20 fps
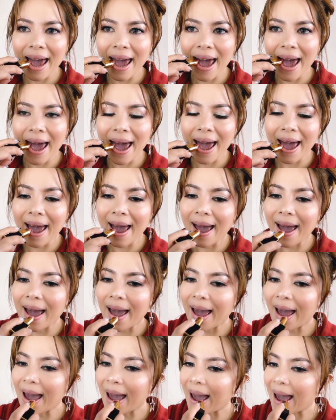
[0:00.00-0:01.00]
or
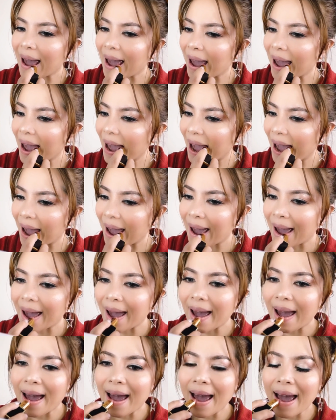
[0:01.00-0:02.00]
exfoliate my
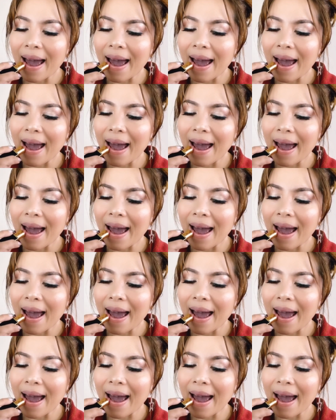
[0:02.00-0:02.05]
lips